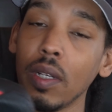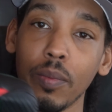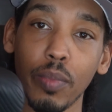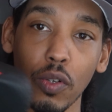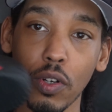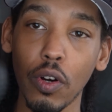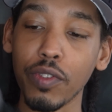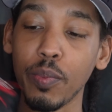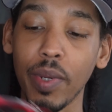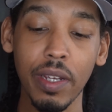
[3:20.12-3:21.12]
blue and
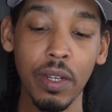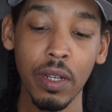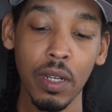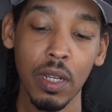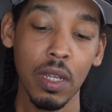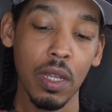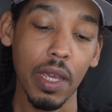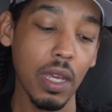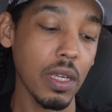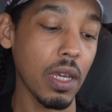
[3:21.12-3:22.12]
orange pair.
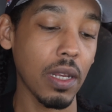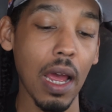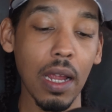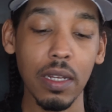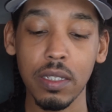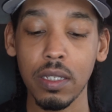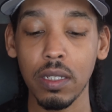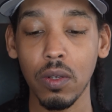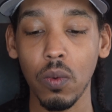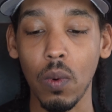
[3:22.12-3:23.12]
And yeah, 9 is
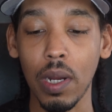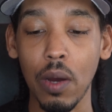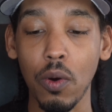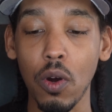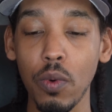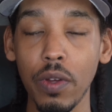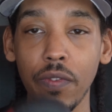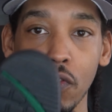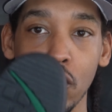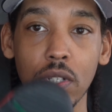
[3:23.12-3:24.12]
what I'll go
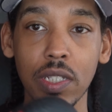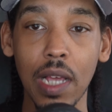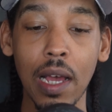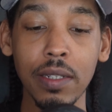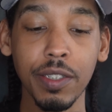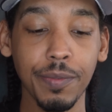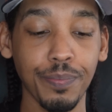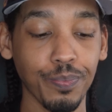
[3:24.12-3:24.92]
with, true to size.